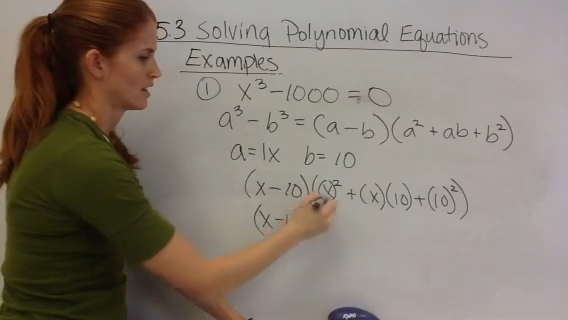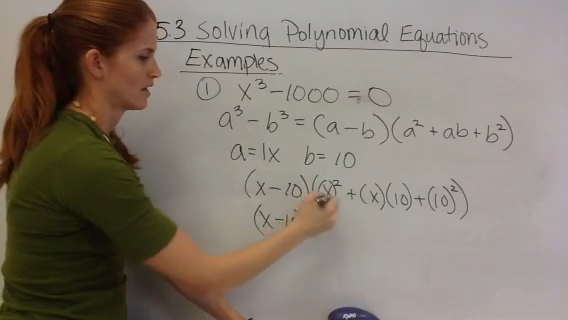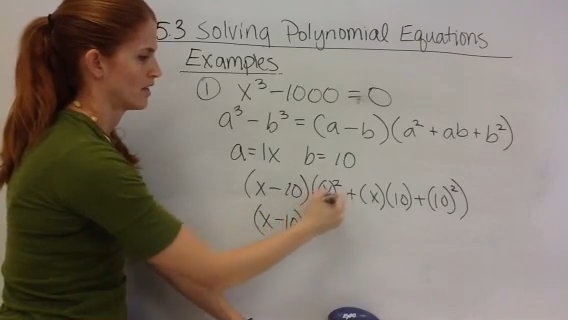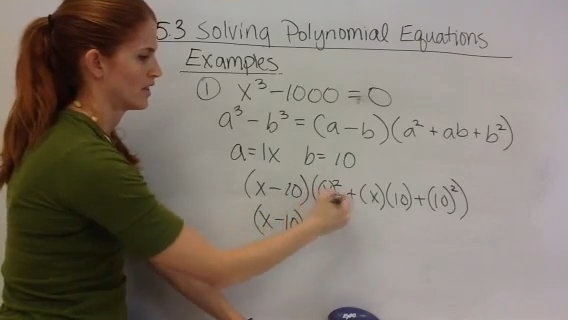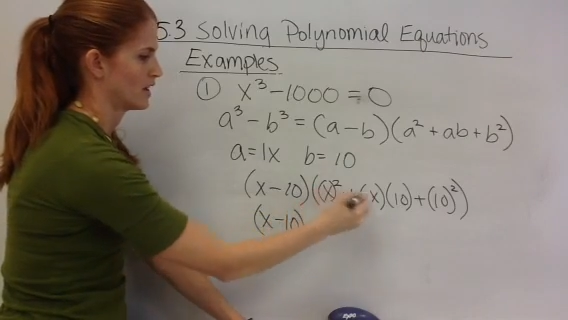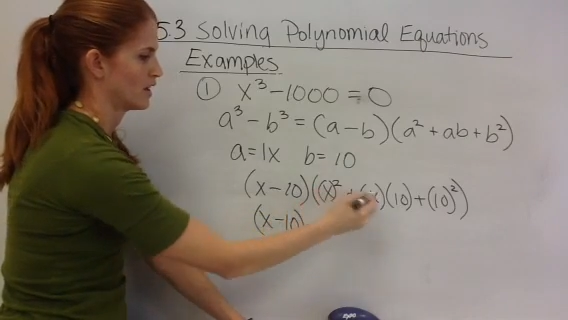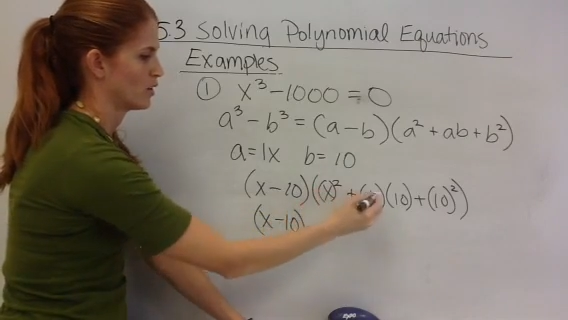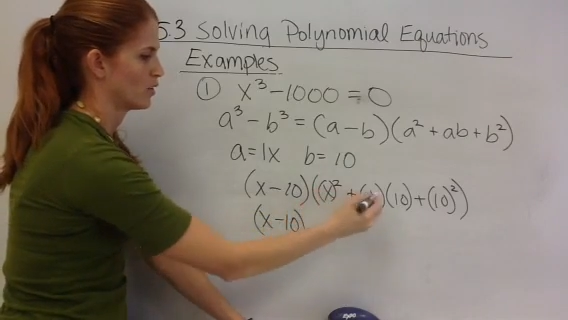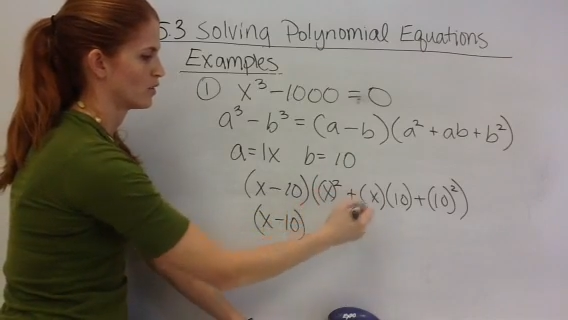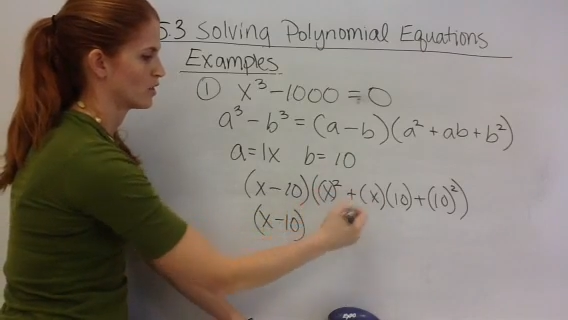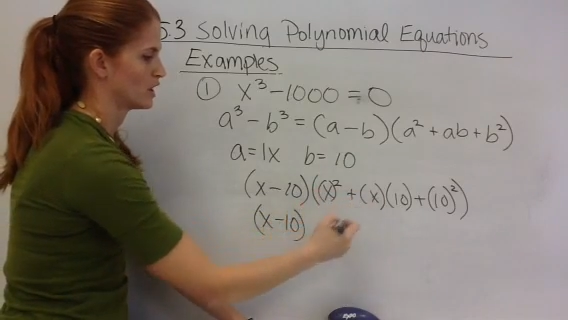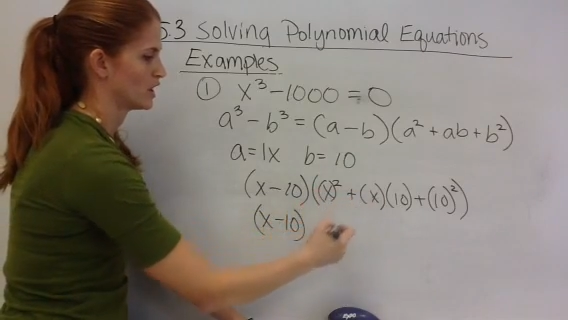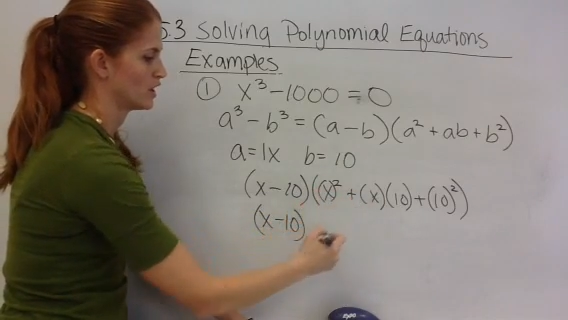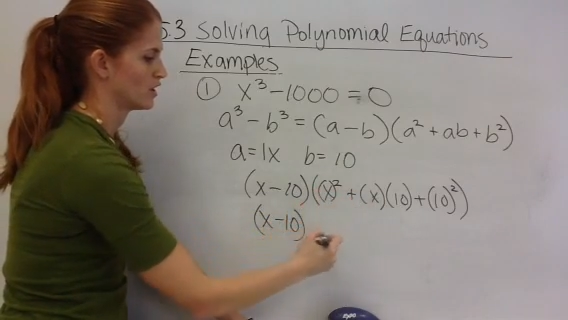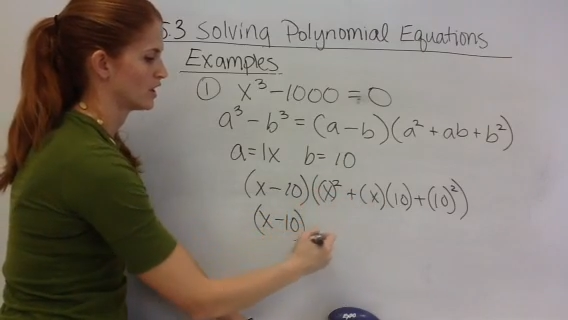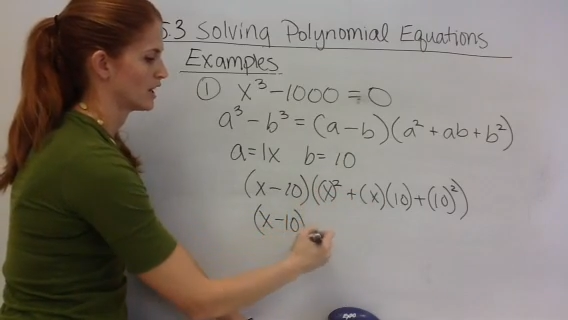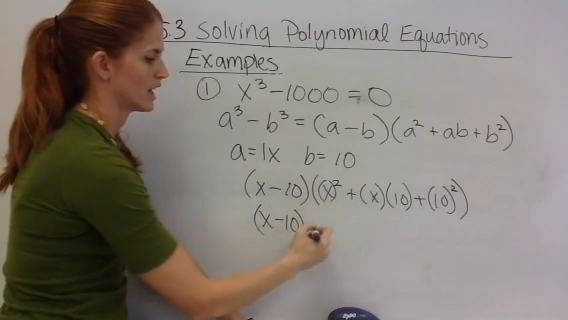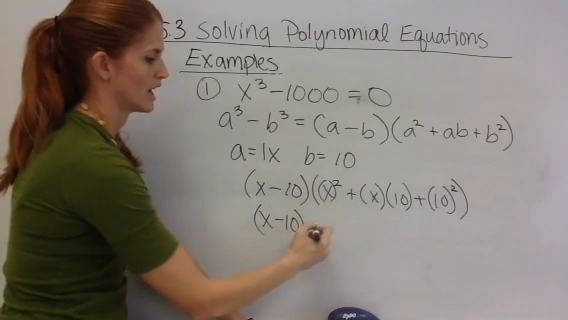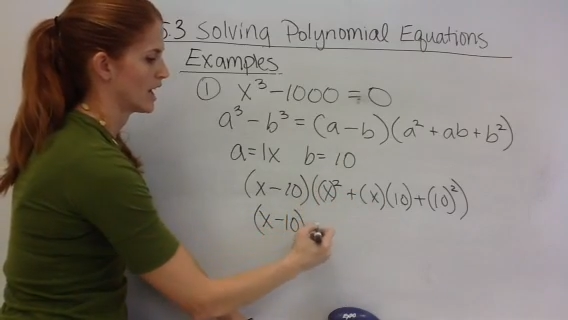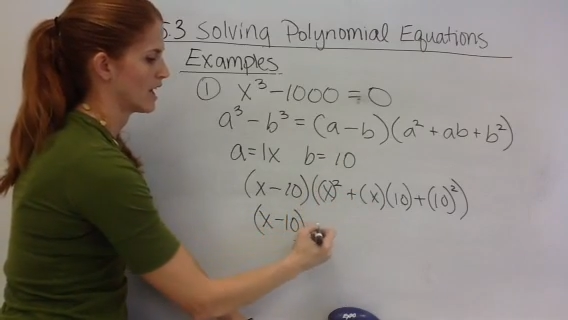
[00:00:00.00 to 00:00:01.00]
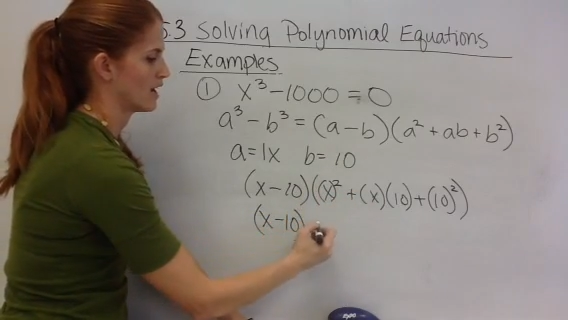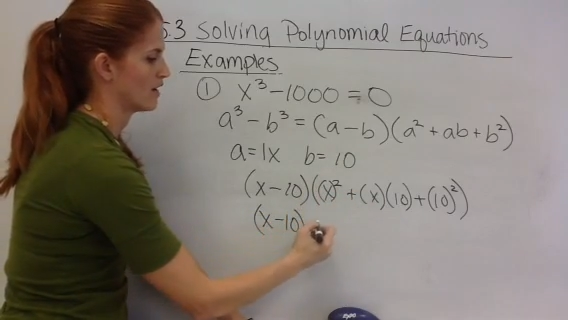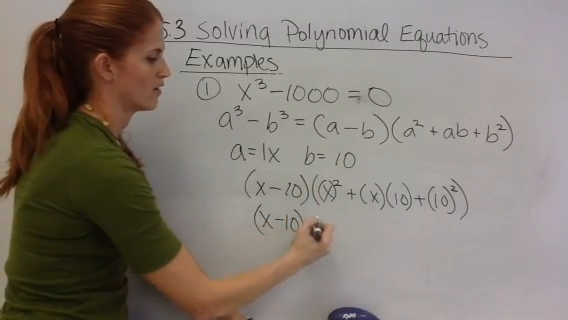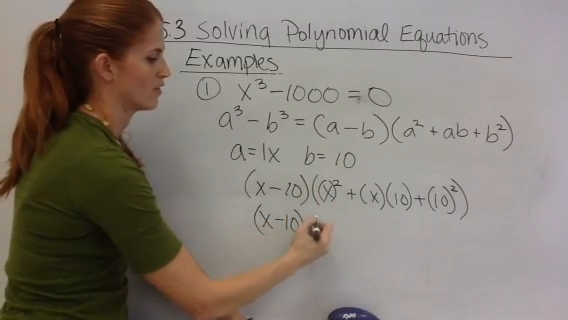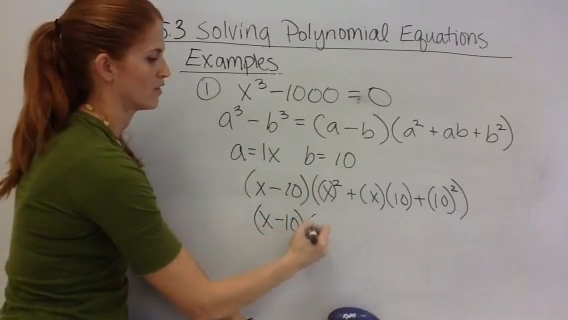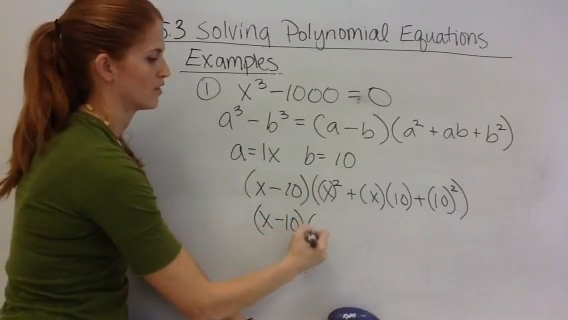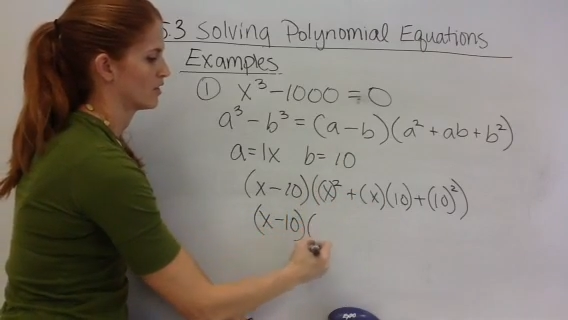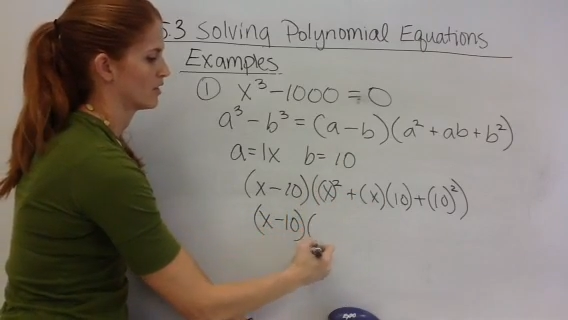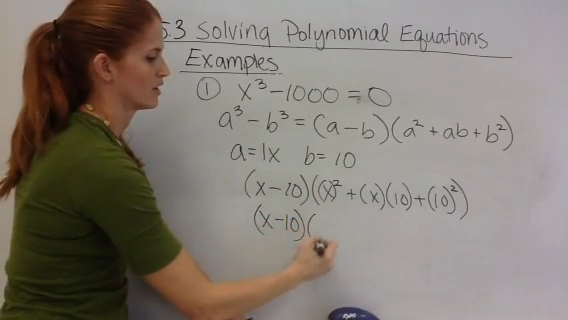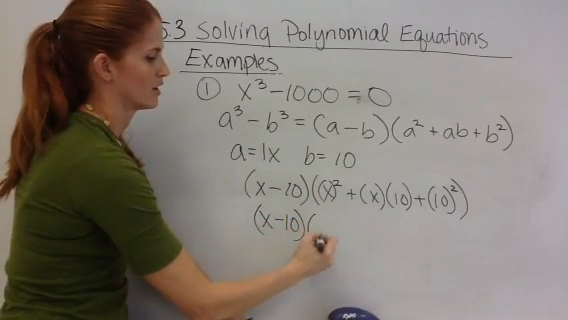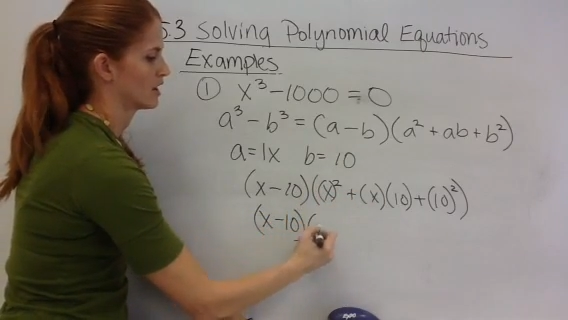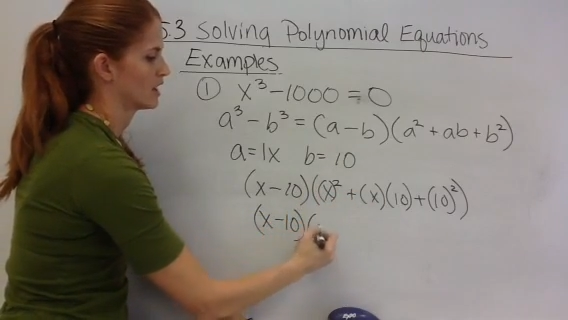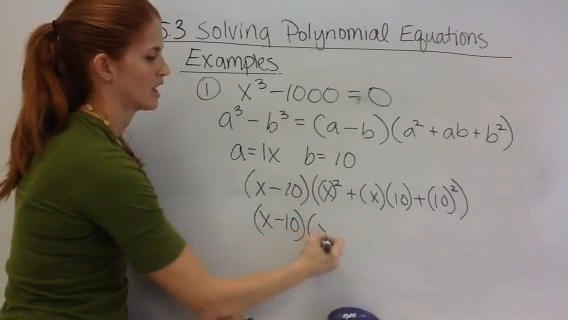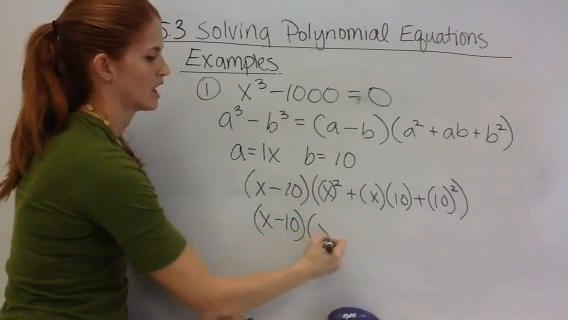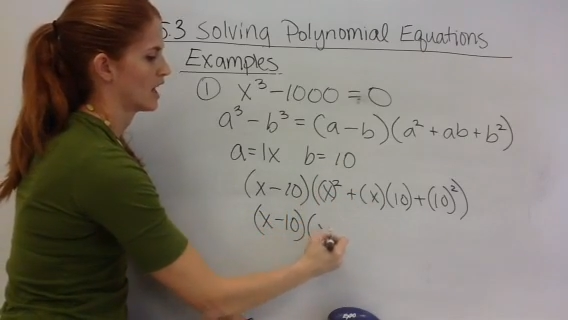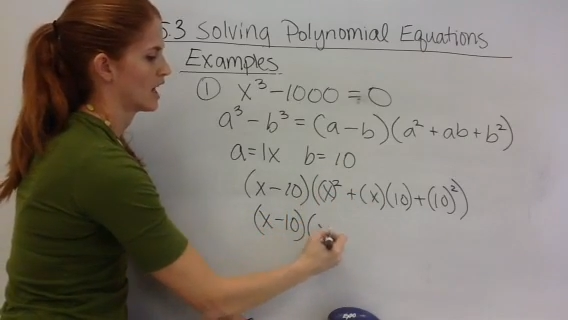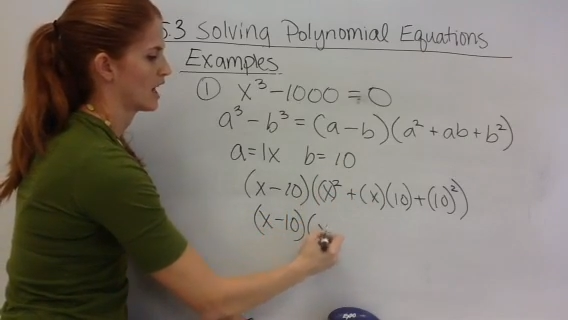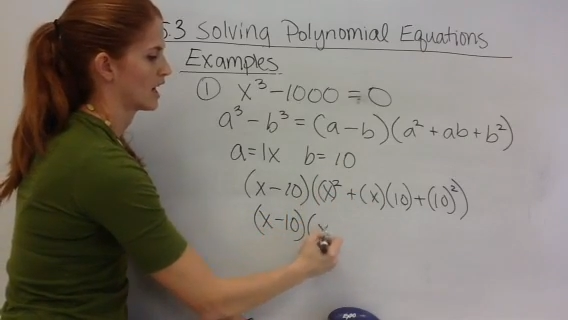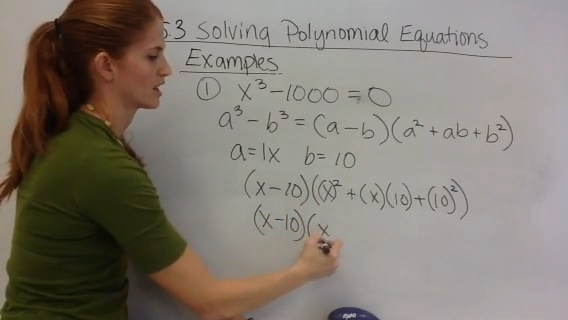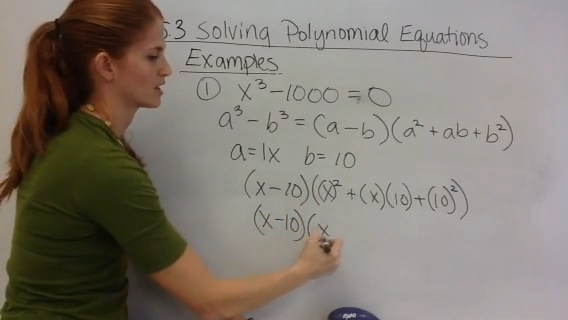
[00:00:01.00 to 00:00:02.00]
Then over here, I have
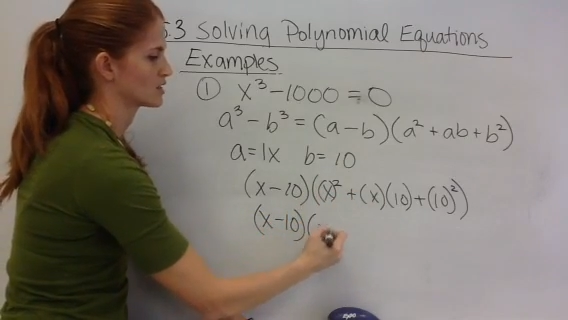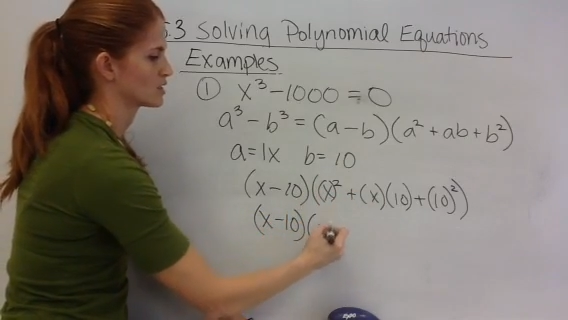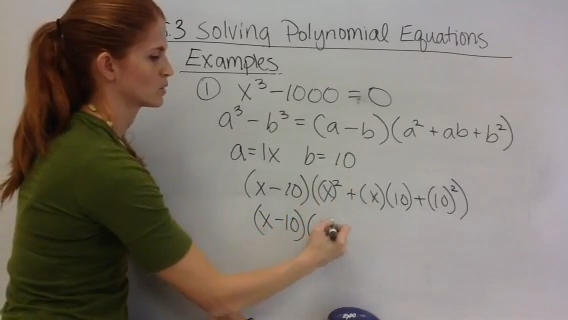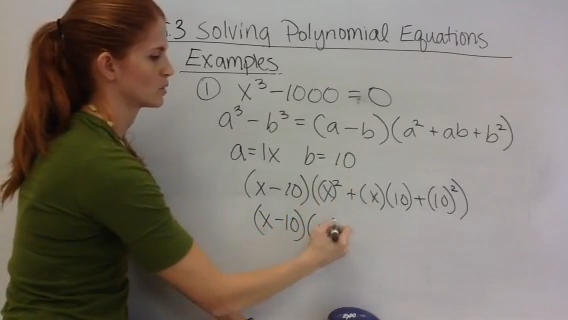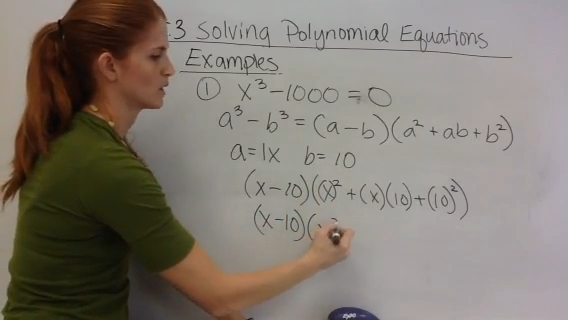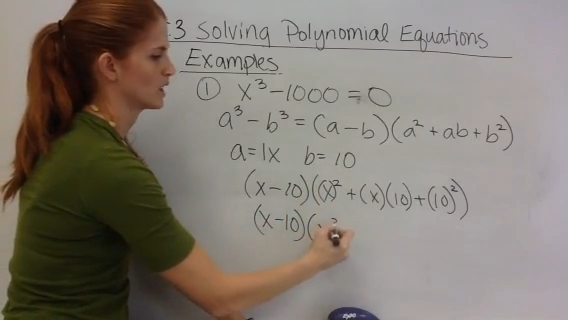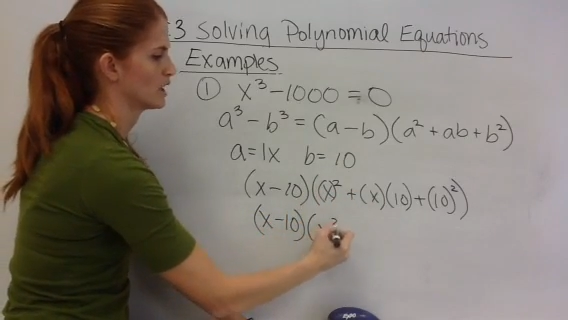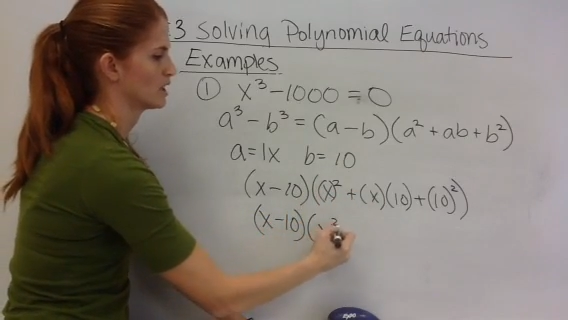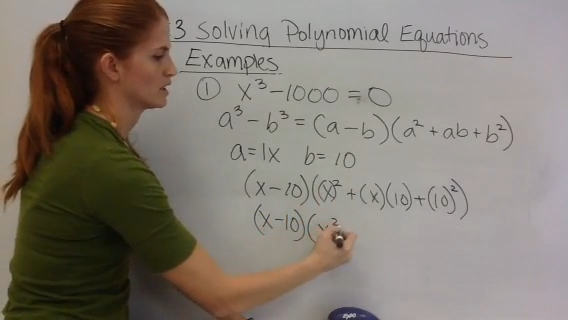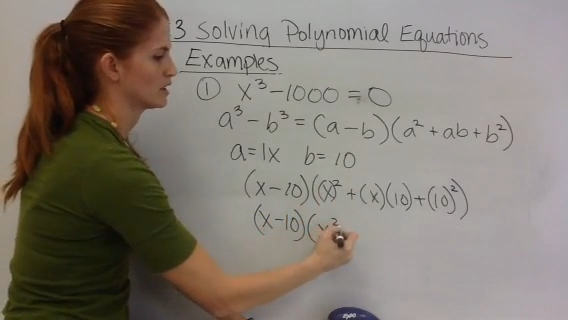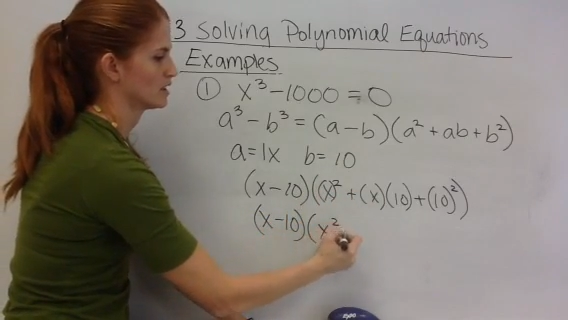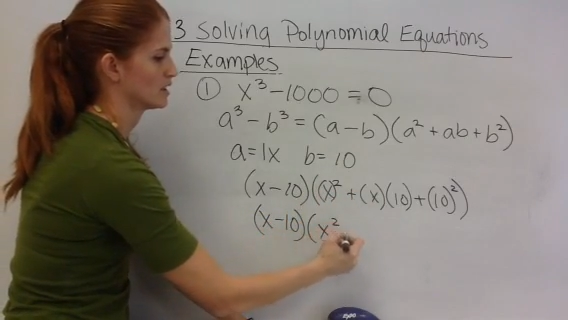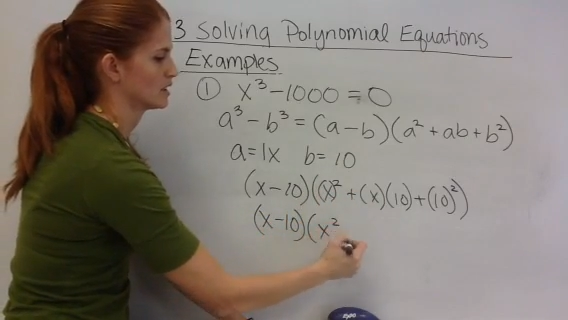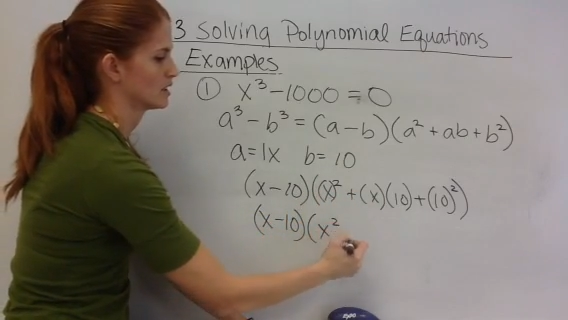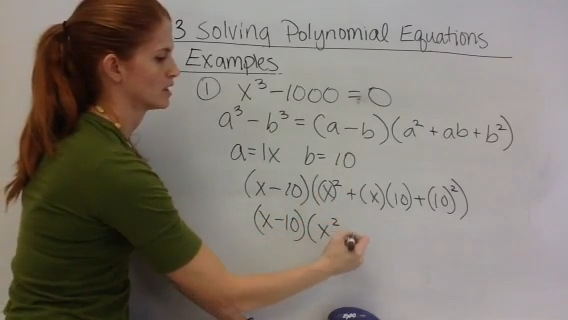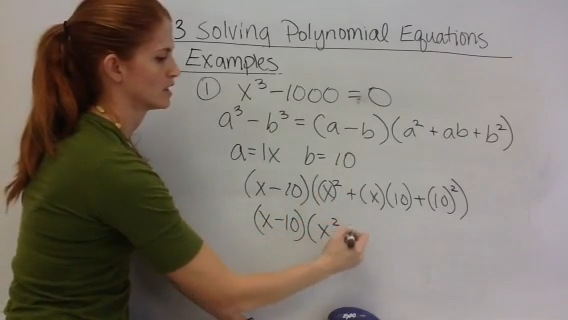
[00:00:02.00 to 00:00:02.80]
x squared